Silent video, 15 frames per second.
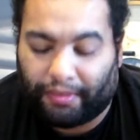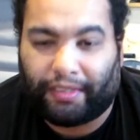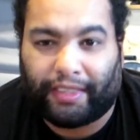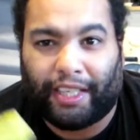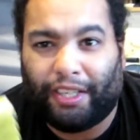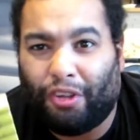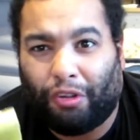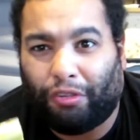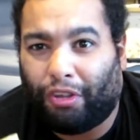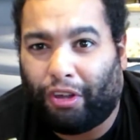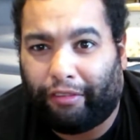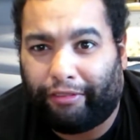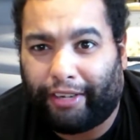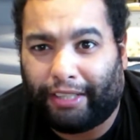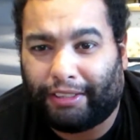they're not
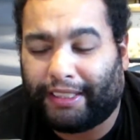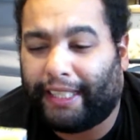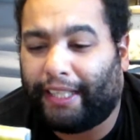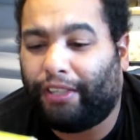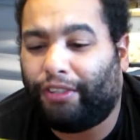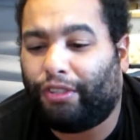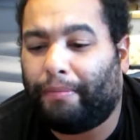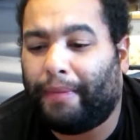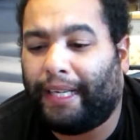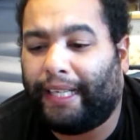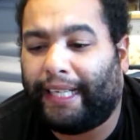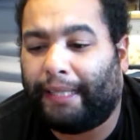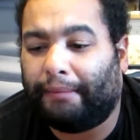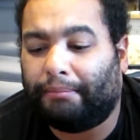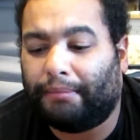9,800
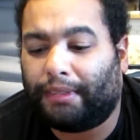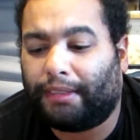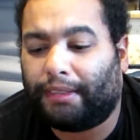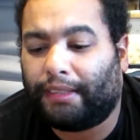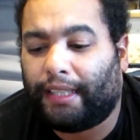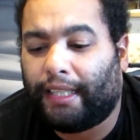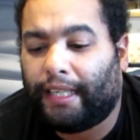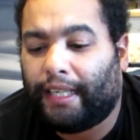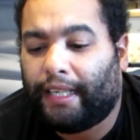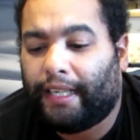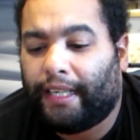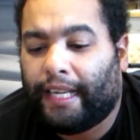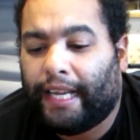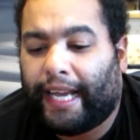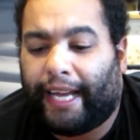milliamps,
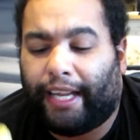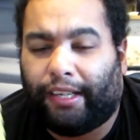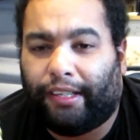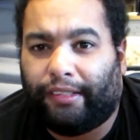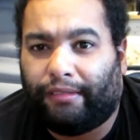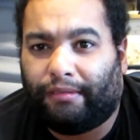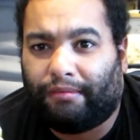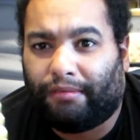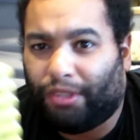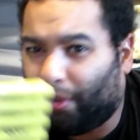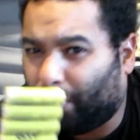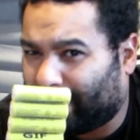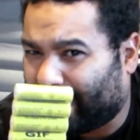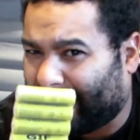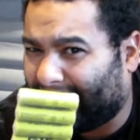and you
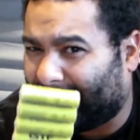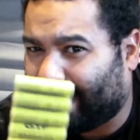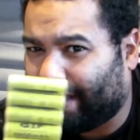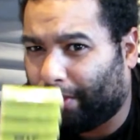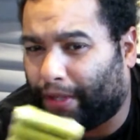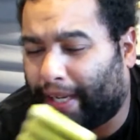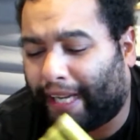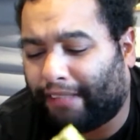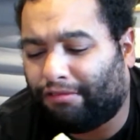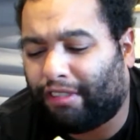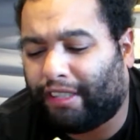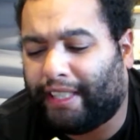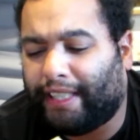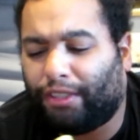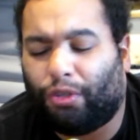can
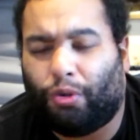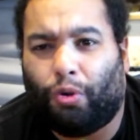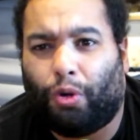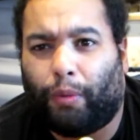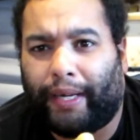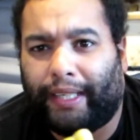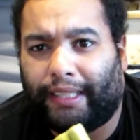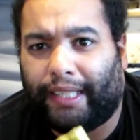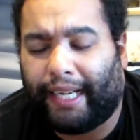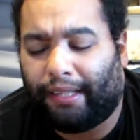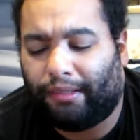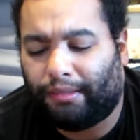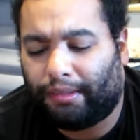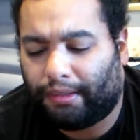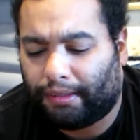run these all the way
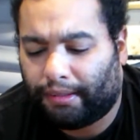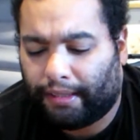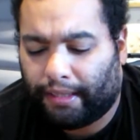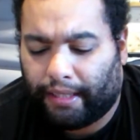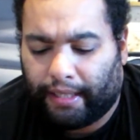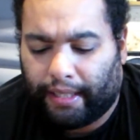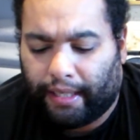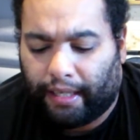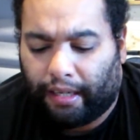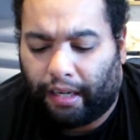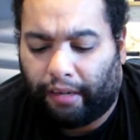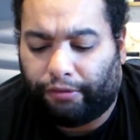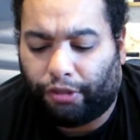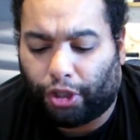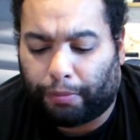down.
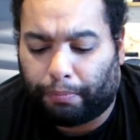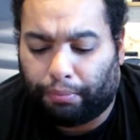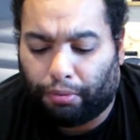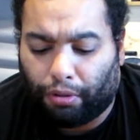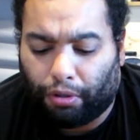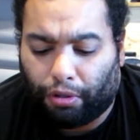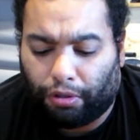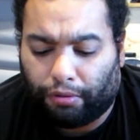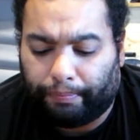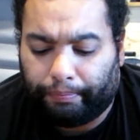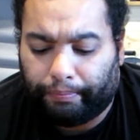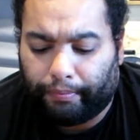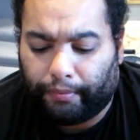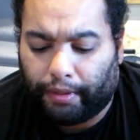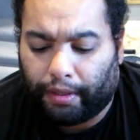I've just bought
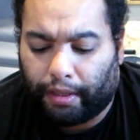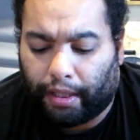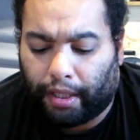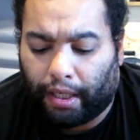a